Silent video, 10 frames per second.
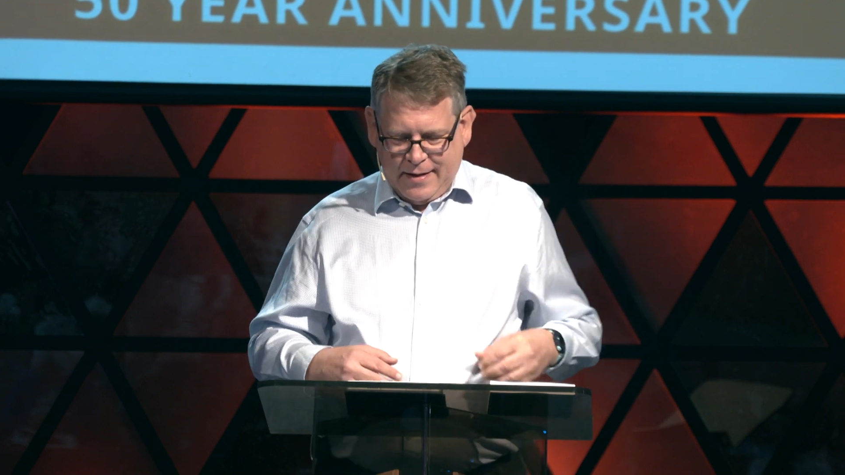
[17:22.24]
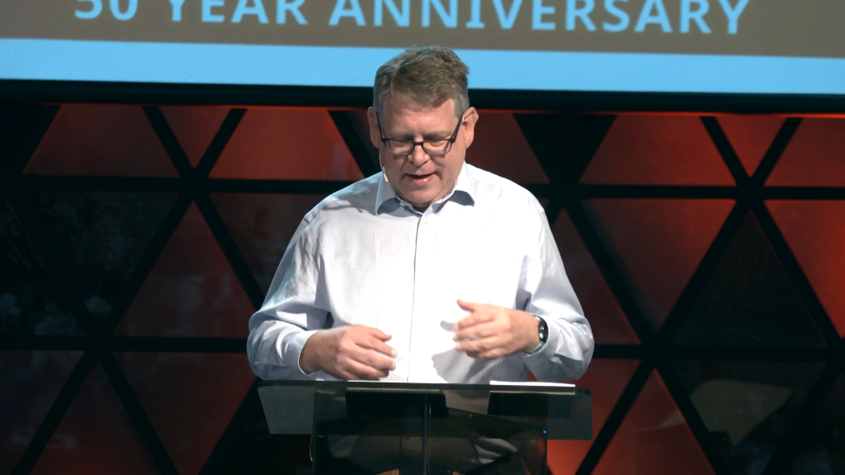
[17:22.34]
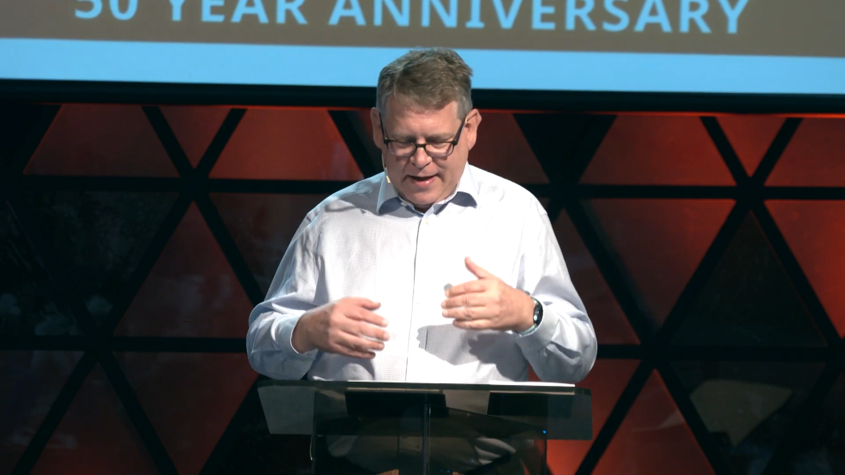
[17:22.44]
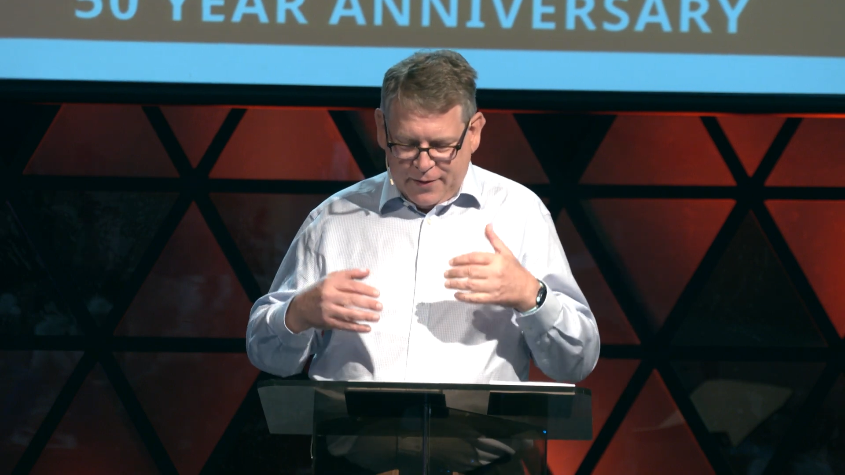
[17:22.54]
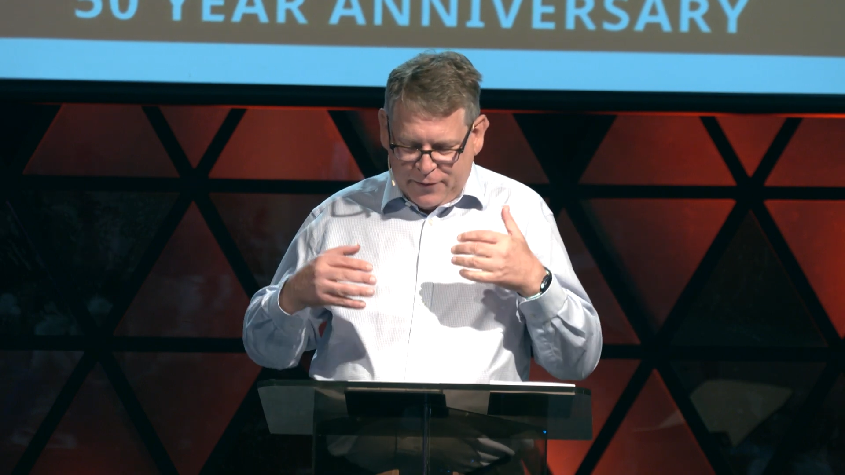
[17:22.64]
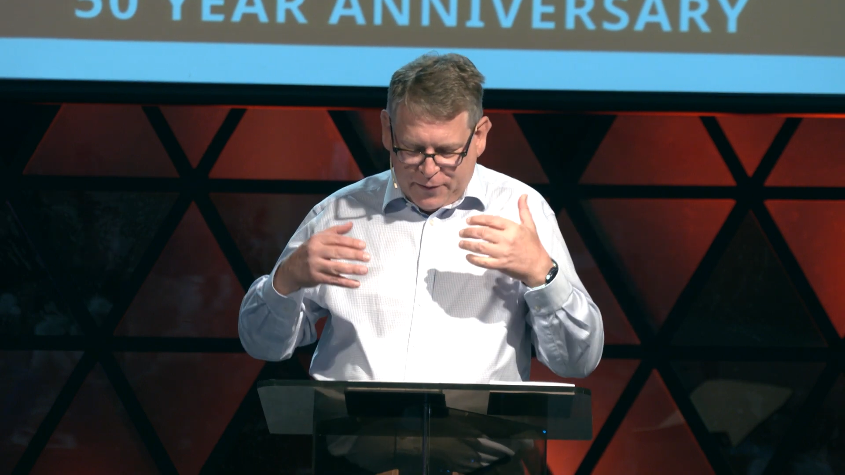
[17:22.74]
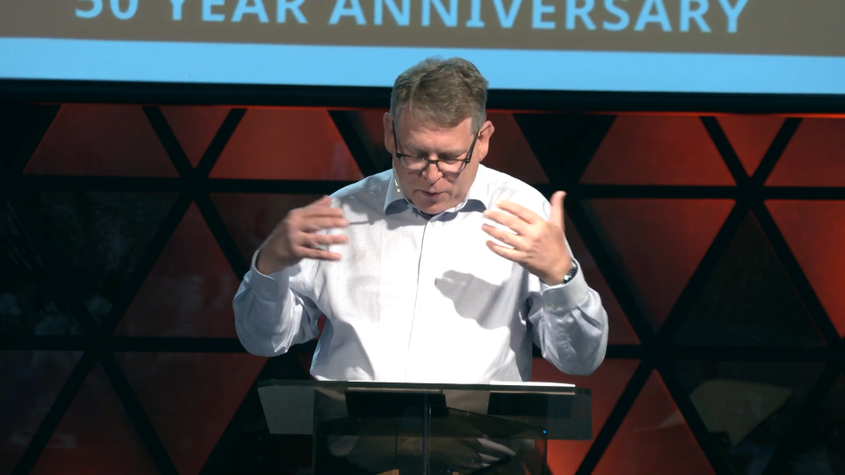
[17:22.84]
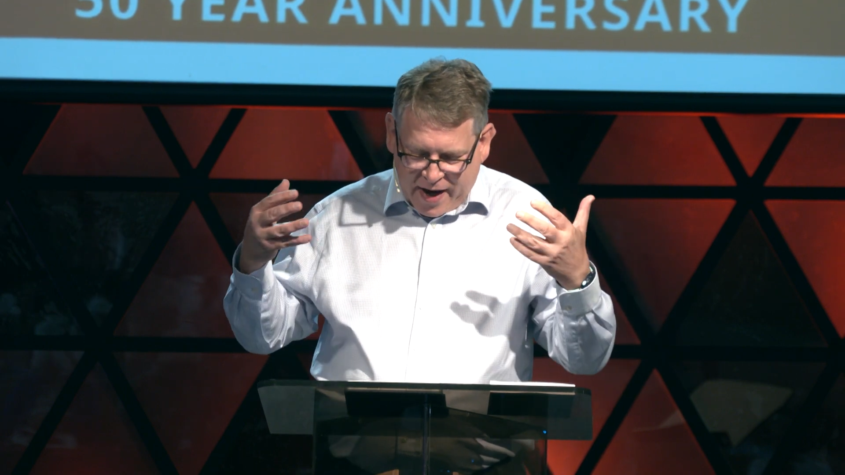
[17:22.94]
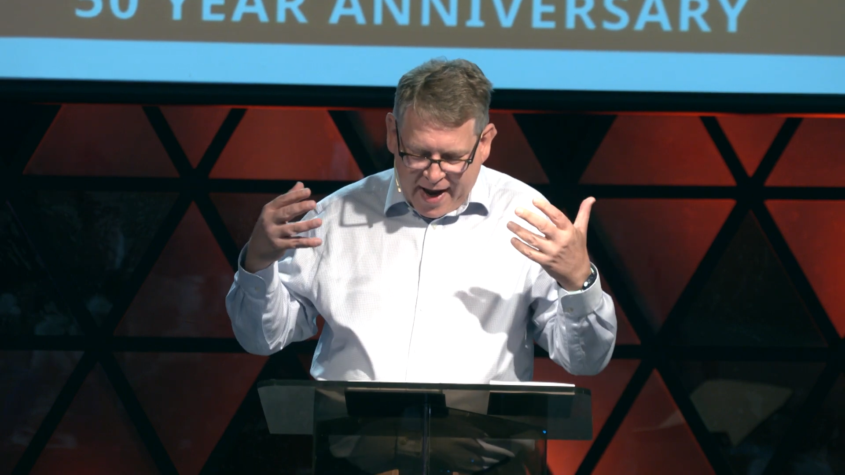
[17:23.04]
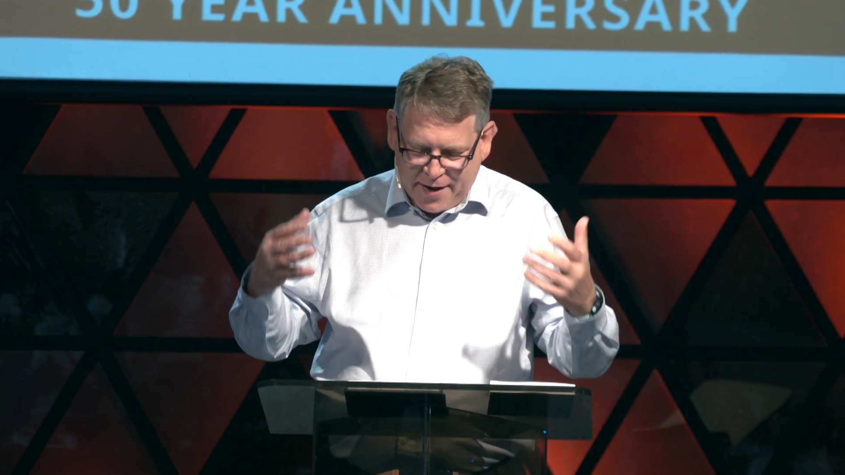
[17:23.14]
if
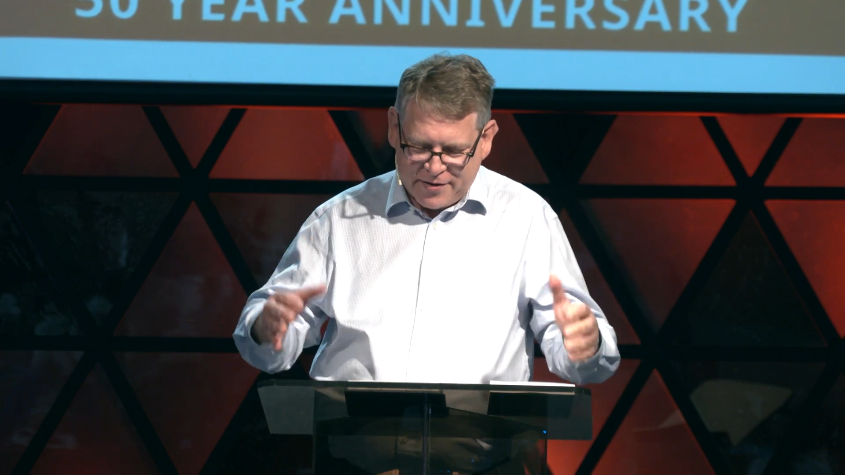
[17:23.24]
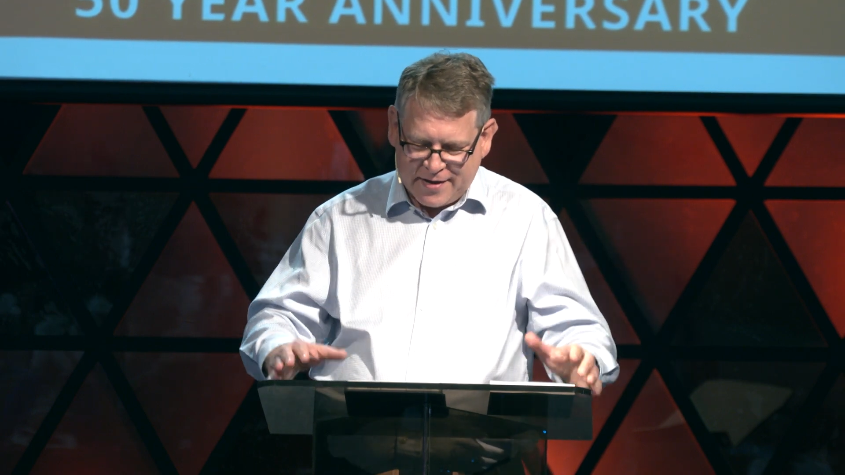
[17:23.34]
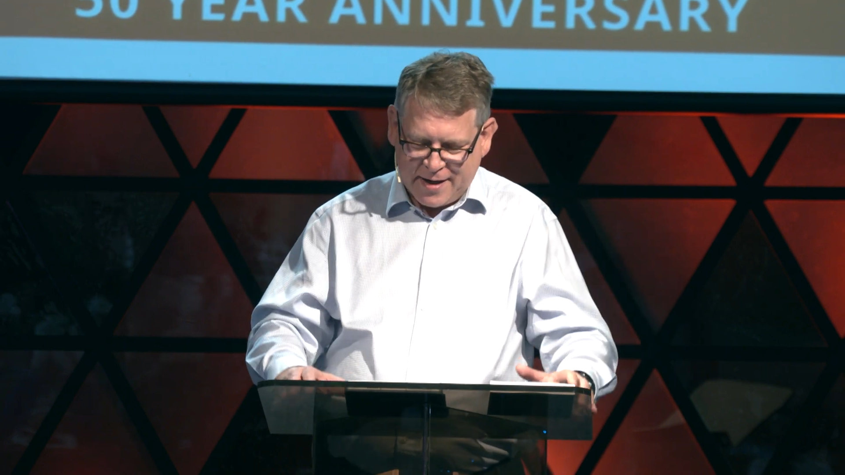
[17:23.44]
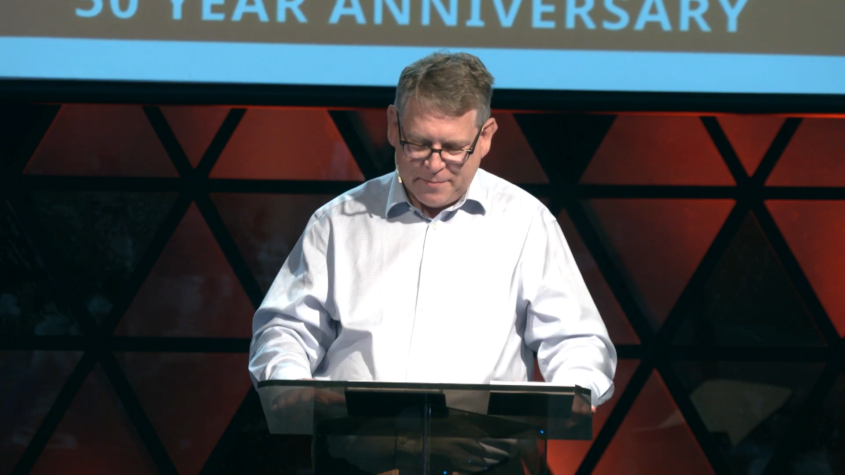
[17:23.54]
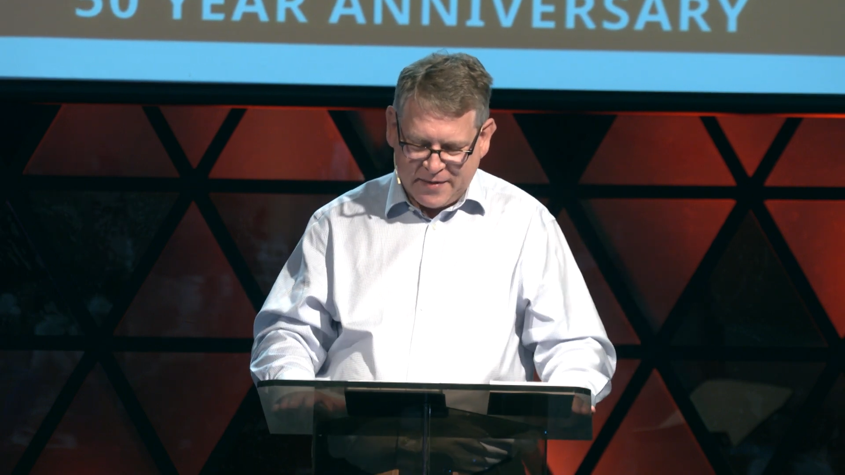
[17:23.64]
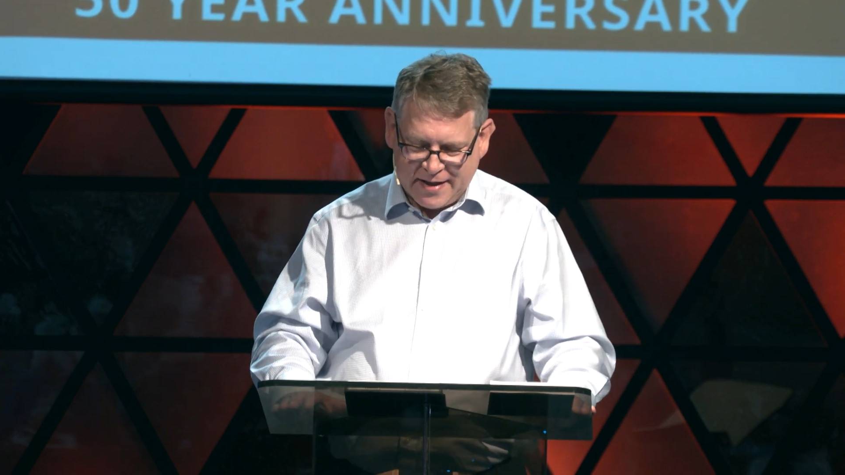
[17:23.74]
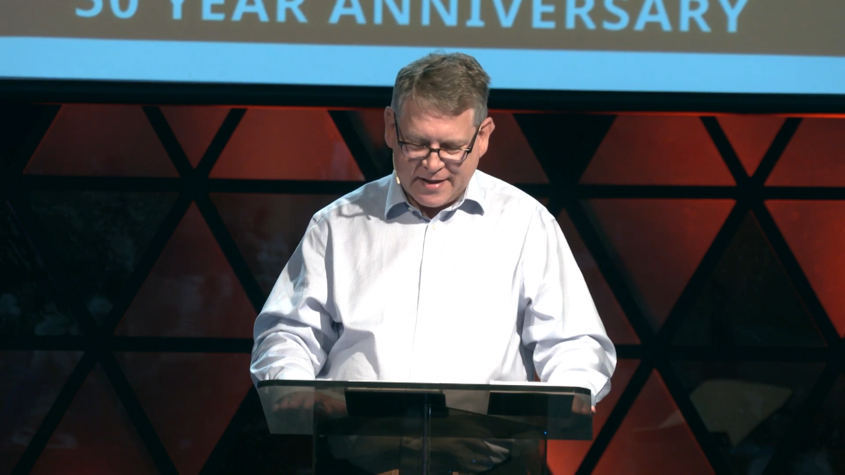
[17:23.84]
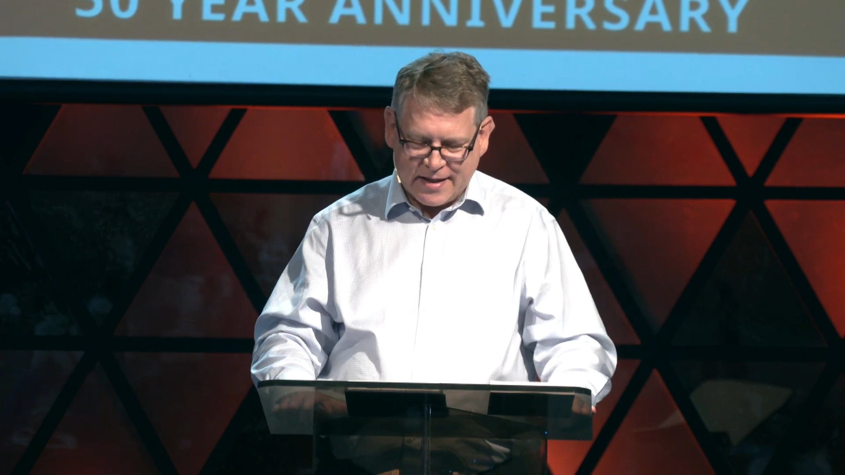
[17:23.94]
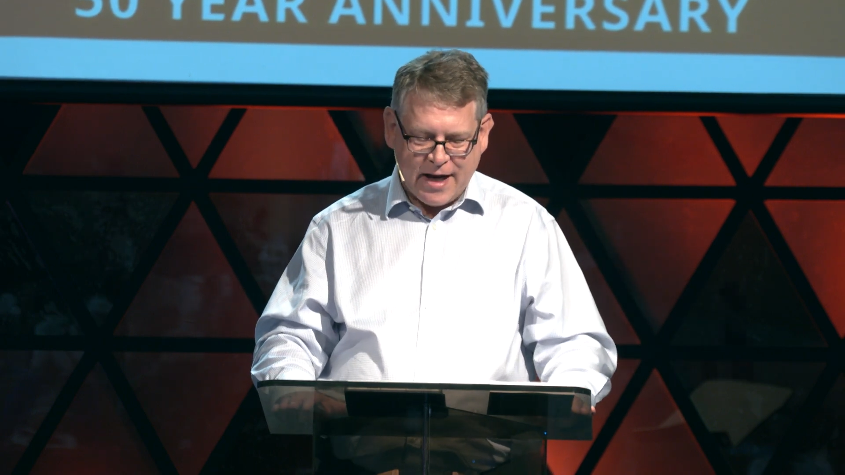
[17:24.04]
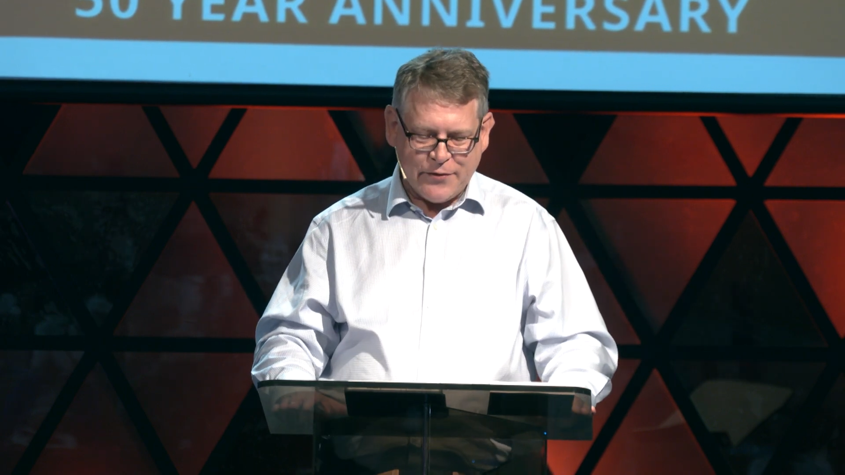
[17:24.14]
we have some,
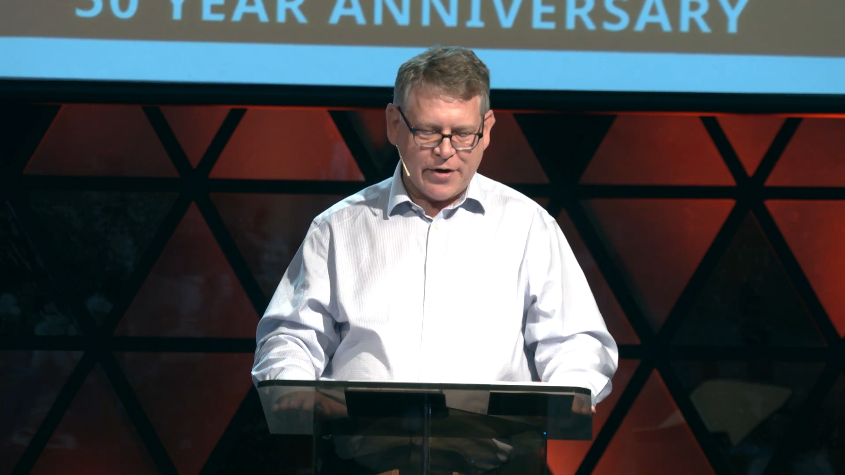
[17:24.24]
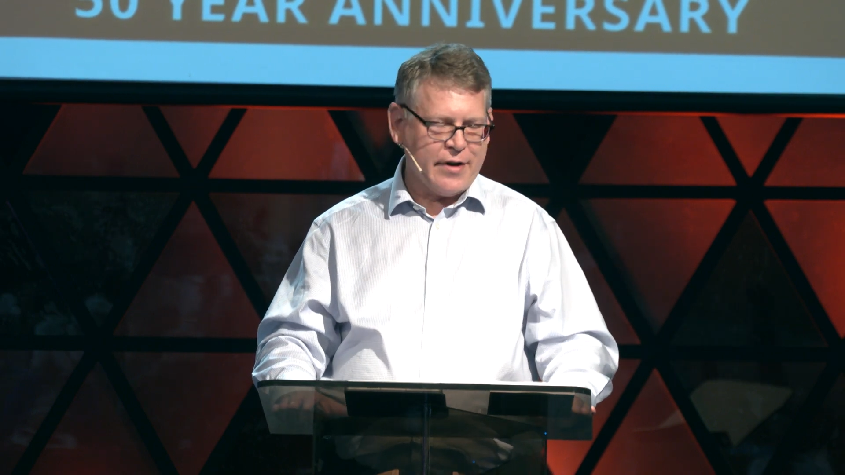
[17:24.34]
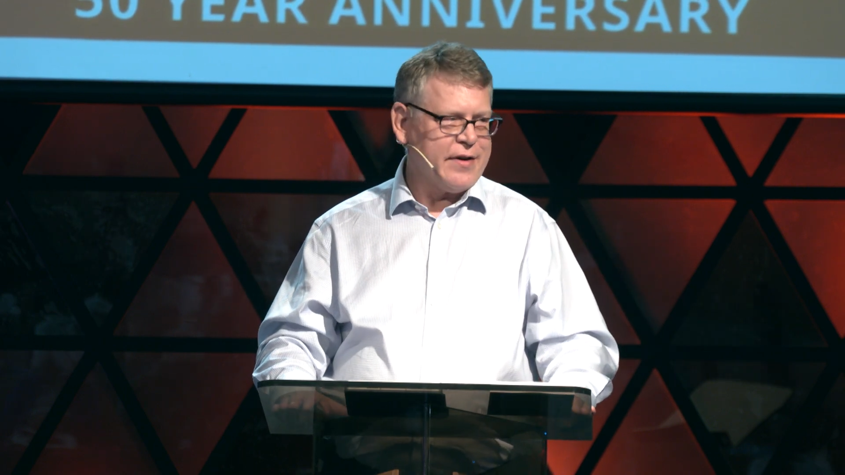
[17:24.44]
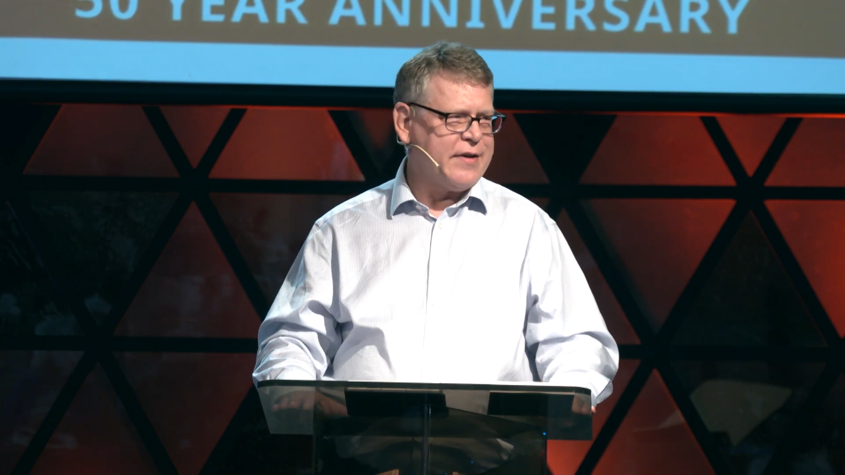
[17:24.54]
discover